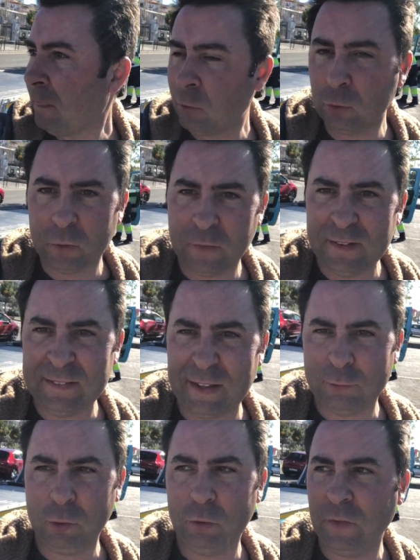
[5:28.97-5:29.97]
sort of
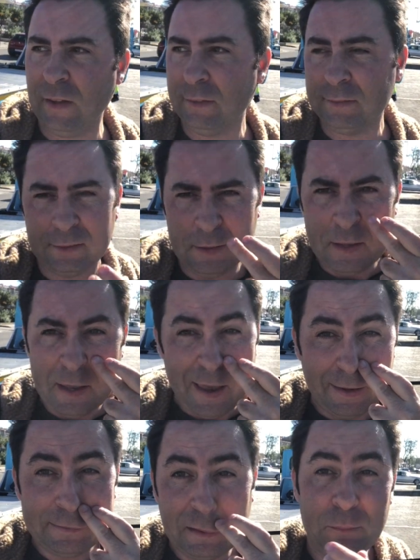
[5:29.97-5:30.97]
industrial things
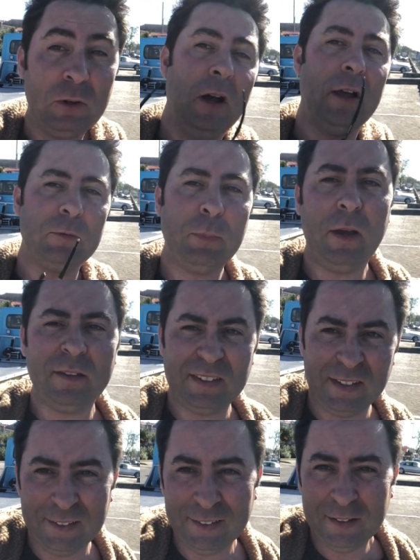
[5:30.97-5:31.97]
and some cars
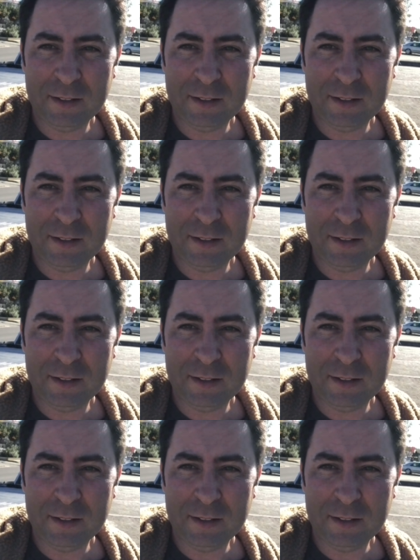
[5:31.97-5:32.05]
passing.